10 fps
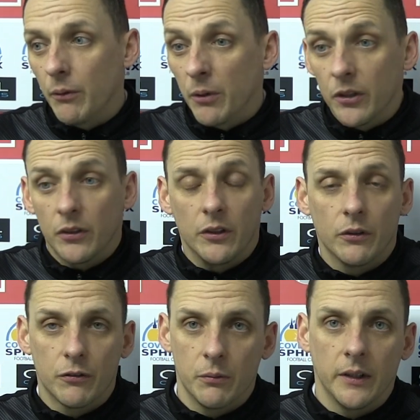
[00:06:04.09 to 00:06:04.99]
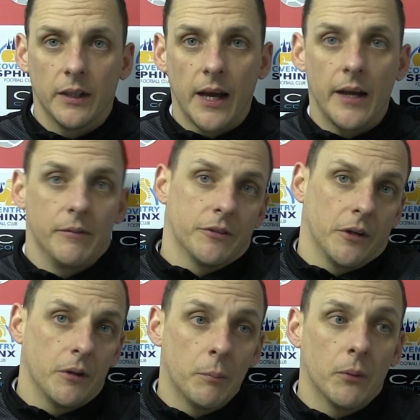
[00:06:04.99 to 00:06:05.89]
We weren't good enough to win the game, so
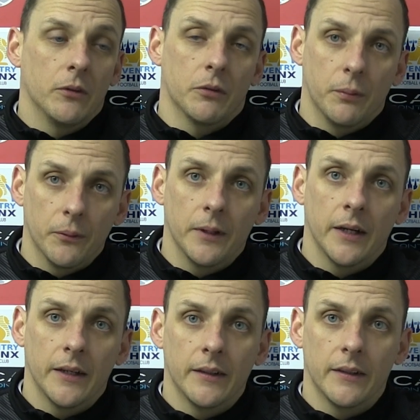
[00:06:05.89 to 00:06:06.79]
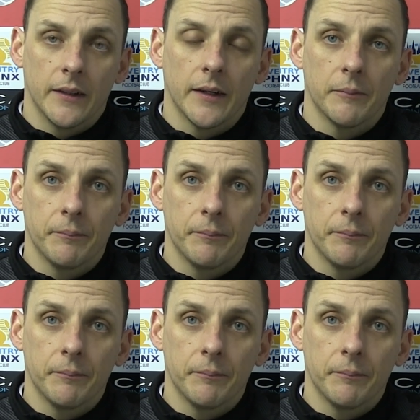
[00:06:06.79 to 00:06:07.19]
a point's a point at the end of the day.